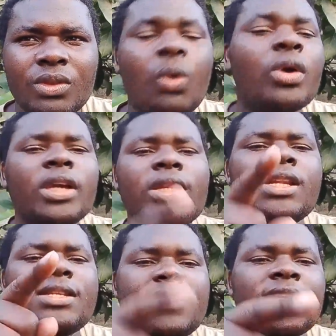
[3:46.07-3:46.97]
No,
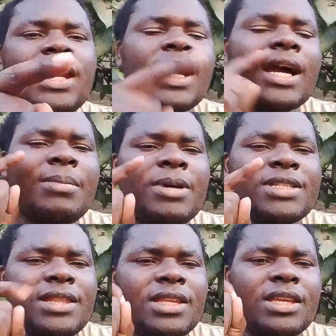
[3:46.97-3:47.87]
the settler
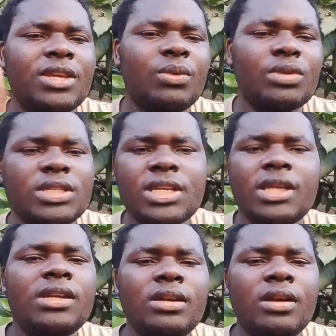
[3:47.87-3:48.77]
campus I think he was
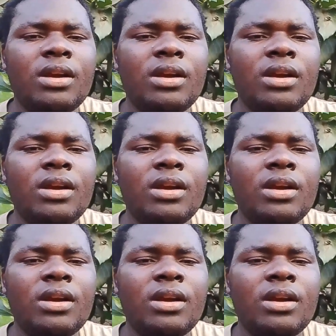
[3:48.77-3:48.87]
in